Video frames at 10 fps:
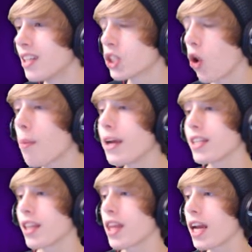Torment!
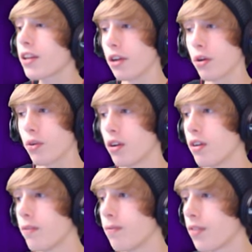Thank you.
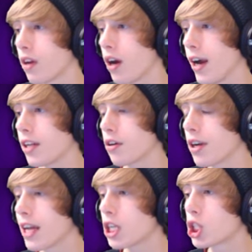All right,
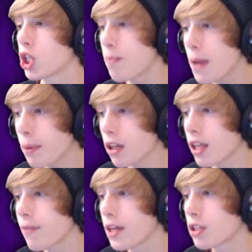Dirty Dan should be able to
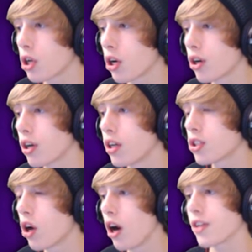live this turn.
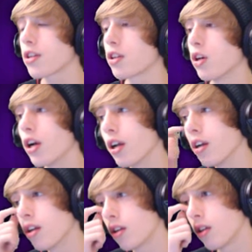Taunt, good.
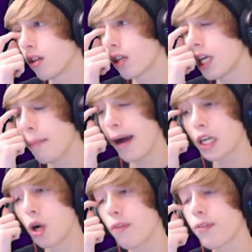Keep
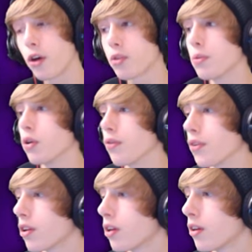on going for those
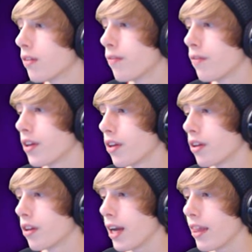moves.
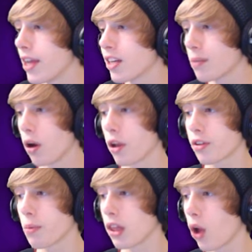And there's the Bulldoze
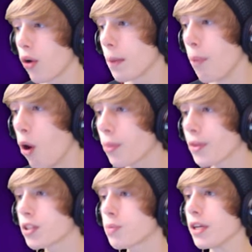gonna be lowering both
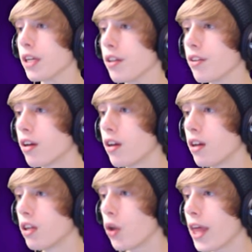their speeds.
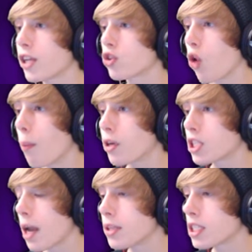Yo, that is so much
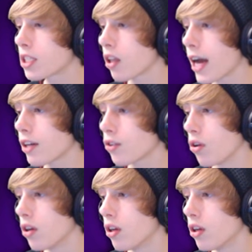damage to Salazzle.